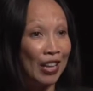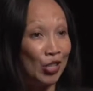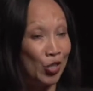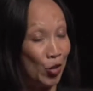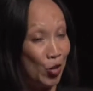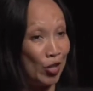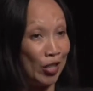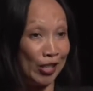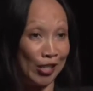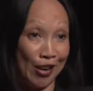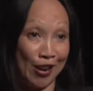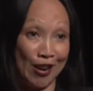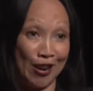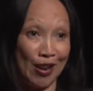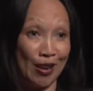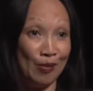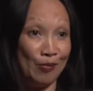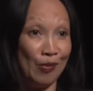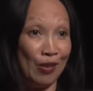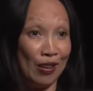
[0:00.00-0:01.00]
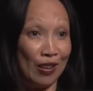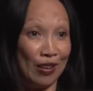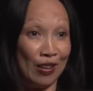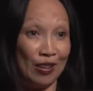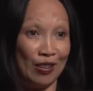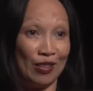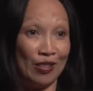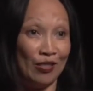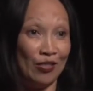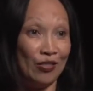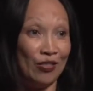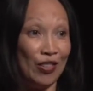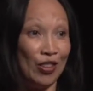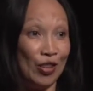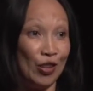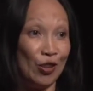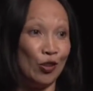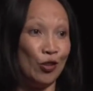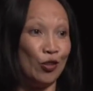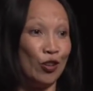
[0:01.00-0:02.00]
During the time of,
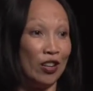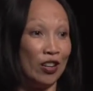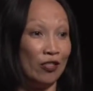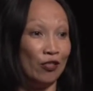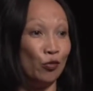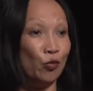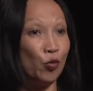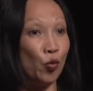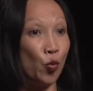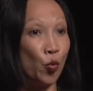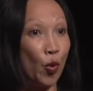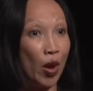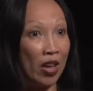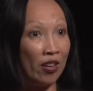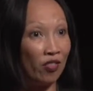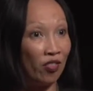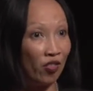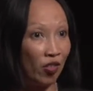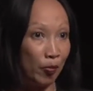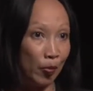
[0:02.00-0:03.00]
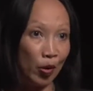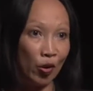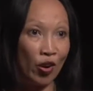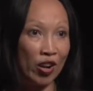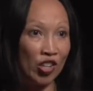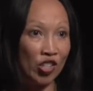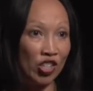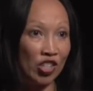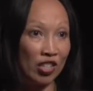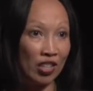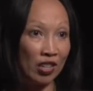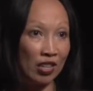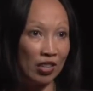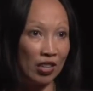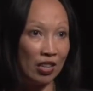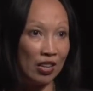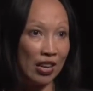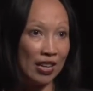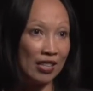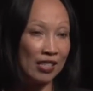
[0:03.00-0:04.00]
you know, kind of the wave of immigration to
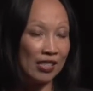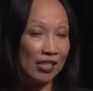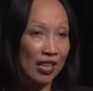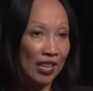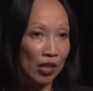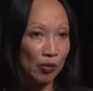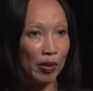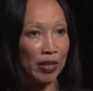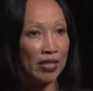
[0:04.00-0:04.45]
the United States,